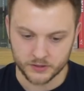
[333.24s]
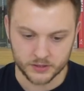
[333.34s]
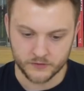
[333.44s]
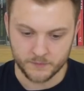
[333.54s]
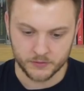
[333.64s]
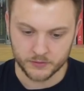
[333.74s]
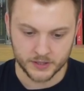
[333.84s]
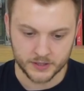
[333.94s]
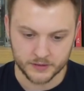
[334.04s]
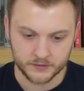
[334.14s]
Liverpool
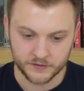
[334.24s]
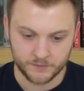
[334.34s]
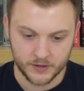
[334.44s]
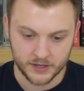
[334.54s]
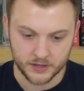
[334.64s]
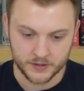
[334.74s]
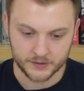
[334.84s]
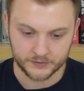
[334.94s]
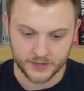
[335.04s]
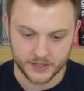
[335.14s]
here, Liverpool Echo
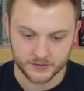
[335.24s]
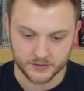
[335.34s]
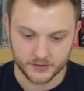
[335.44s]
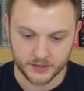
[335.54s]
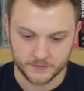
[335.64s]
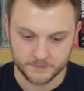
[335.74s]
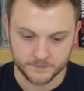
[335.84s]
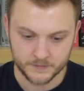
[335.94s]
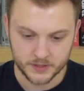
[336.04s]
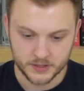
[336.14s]
here, saying that
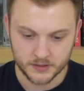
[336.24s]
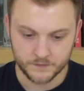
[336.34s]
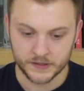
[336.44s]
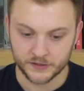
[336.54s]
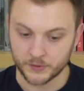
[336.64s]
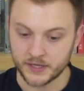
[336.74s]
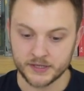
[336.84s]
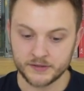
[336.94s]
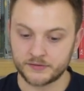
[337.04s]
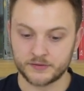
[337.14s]
fears were
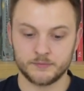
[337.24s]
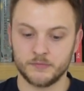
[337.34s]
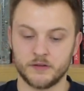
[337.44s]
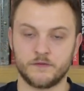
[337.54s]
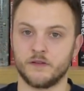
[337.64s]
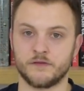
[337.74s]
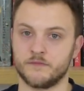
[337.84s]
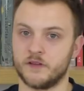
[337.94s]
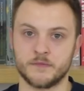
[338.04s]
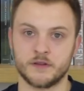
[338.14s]
eased from
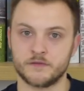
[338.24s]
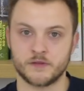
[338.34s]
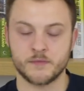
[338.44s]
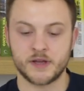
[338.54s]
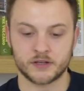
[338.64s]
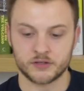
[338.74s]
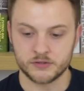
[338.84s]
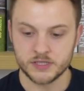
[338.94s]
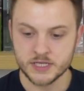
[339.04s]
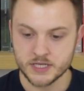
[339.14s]
the
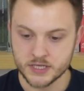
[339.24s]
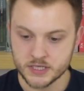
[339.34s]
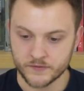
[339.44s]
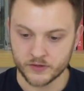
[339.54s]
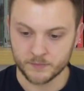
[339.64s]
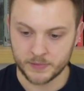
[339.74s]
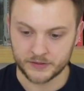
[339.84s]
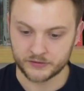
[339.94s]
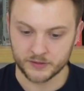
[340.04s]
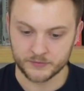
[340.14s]
medical. You've got
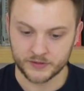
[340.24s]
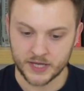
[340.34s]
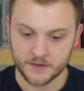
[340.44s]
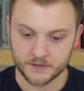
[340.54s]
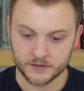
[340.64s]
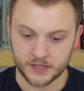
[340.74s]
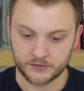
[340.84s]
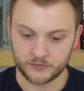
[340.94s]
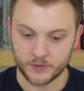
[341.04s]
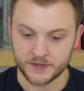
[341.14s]
Bascom saying that
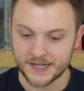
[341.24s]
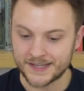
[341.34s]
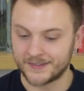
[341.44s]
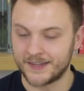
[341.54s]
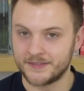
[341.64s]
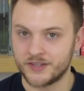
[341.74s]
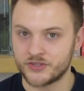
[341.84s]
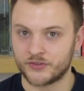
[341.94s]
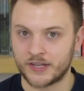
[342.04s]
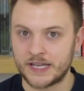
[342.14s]
that's when they hesitated,
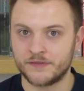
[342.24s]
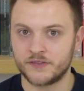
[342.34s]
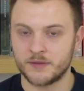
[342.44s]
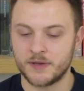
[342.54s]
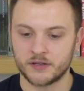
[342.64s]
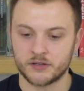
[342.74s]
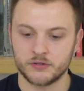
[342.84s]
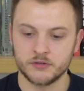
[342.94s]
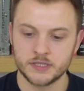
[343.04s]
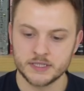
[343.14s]
just after the
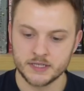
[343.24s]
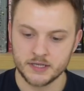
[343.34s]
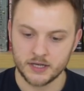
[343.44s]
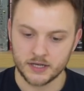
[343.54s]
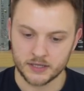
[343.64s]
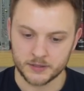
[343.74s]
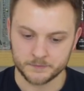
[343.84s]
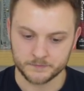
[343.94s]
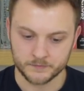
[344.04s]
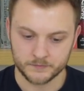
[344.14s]
medical.
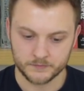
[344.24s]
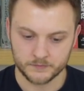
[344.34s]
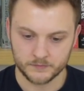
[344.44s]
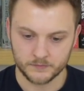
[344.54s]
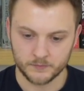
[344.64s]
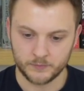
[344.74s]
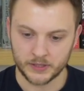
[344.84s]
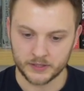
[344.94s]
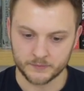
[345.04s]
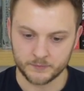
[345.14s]

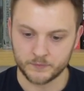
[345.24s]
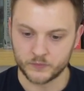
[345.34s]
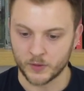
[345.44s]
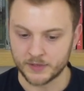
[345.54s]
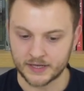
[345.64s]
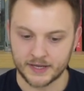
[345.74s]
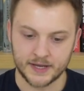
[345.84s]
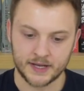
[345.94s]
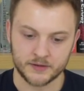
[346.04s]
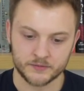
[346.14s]
But Dominic
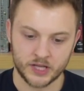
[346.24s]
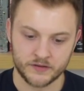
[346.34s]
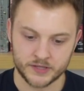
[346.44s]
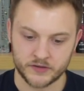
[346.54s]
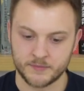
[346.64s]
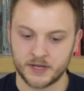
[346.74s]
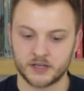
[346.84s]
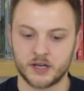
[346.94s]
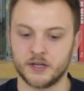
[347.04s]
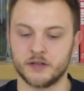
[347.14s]
King and David
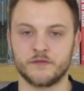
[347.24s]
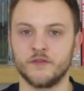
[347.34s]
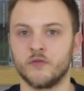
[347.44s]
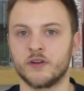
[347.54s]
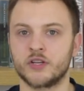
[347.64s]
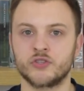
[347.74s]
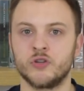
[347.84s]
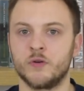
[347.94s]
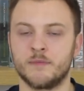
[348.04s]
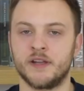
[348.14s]
Maddock kind of not really
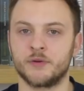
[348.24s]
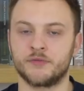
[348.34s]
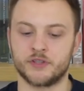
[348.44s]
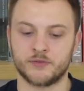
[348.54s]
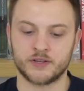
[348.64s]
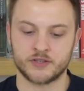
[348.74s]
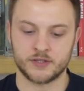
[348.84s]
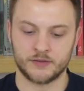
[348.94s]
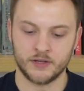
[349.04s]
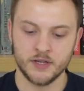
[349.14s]
sure what the medical situation
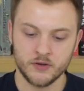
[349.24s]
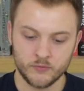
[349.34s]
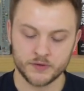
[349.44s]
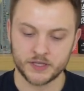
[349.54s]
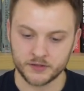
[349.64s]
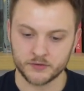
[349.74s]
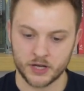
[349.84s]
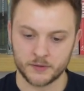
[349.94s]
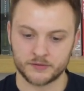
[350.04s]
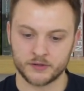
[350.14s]
is. What they do
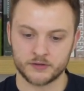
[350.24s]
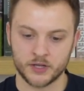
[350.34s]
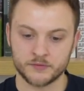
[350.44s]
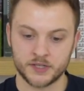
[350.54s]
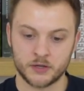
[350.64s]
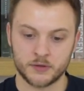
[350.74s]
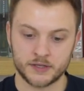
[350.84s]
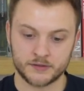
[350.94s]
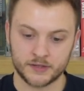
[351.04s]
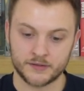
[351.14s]
know is that no deal
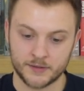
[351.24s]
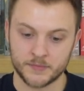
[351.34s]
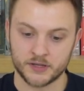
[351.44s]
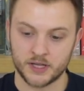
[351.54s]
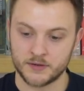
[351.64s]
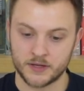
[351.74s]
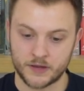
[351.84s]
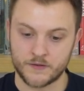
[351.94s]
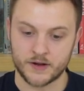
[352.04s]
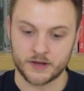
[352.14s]
is imminent, and
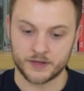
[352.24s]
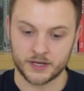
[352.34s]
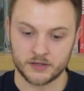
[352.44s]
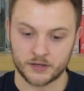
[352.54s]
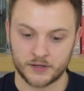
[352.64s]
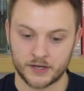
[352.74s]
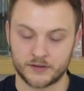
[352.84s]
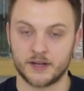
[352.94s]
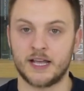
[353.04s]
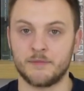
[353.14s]
if anything, it looks like it's
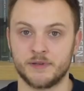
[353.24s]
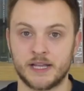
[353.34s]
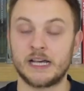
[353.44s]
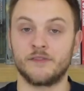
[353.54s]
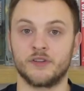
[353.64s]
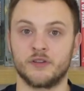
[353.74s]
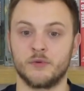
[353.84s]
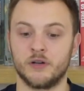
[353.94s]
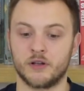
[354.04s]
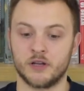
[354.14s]
going to happen after the
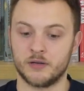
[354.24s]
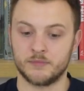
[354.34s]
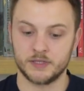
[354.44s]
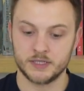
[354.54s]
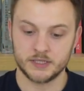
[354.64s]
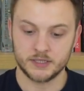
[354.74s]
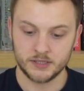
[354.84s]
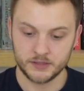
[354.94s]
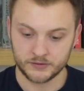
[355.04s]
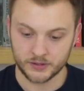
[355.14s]
World Cup.
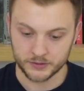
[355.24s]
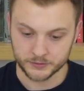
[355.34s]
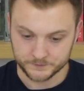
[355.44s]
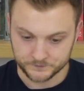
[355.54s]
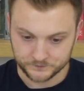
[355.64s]
So